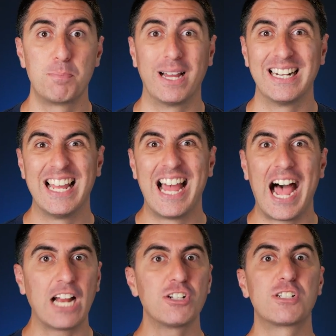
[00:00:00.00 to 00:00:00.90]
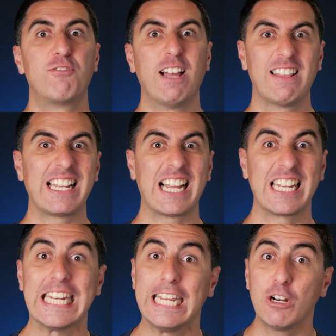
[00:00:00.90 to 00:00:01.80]
but I just felt like I
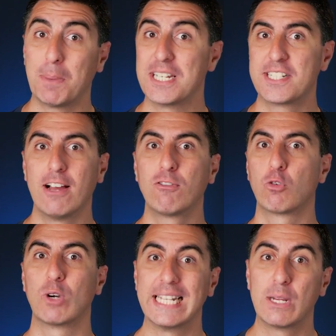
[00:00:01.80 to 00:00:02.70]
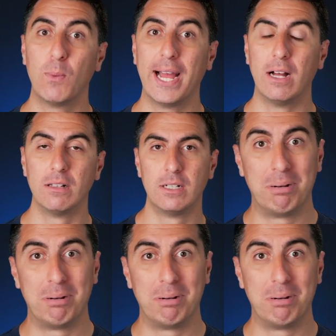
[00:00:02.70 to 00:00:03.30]
could hear myself really well.